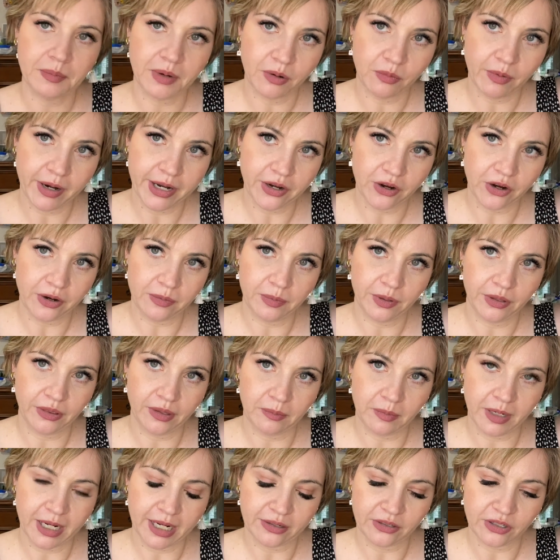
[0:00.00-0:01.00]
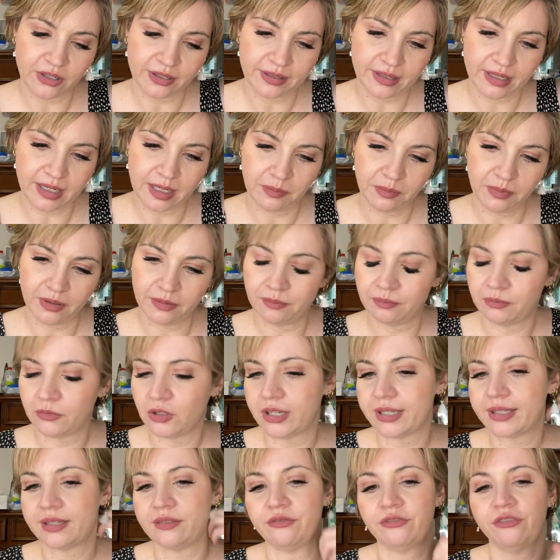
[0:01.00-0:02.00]
won't open them now just to keep them
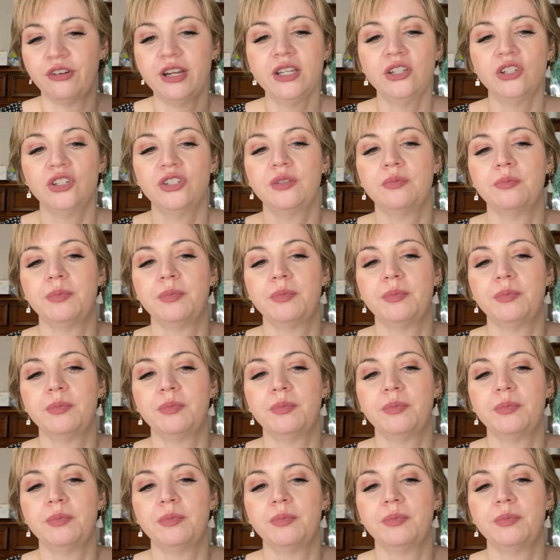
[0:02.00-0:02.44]
nice and fresh,